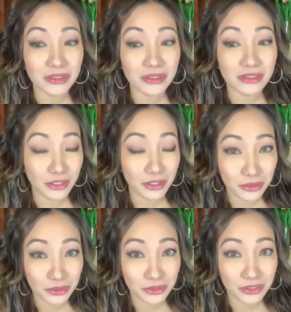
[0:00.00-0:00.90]

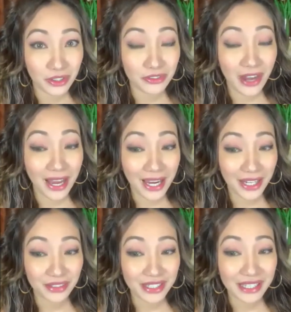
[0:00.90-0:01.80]
accused of
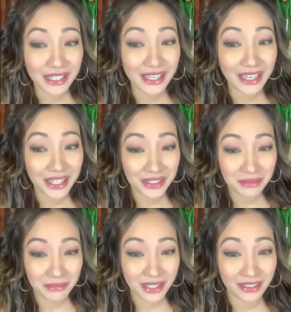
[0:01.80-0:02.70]
hiring a
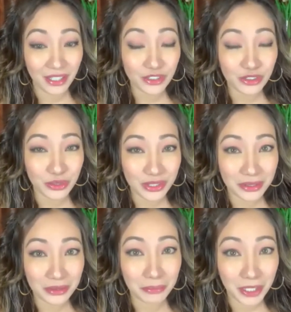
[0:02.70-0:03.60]
hitman to
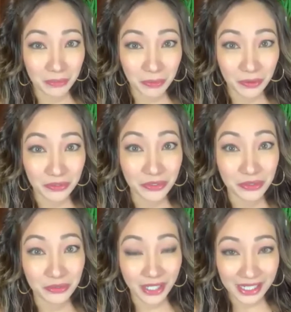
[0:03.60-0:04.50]
kill people for
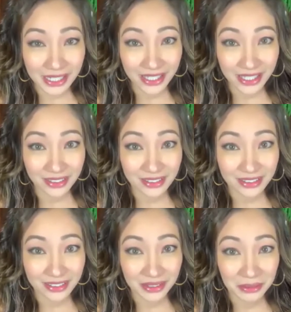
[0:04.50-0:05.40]
ratings.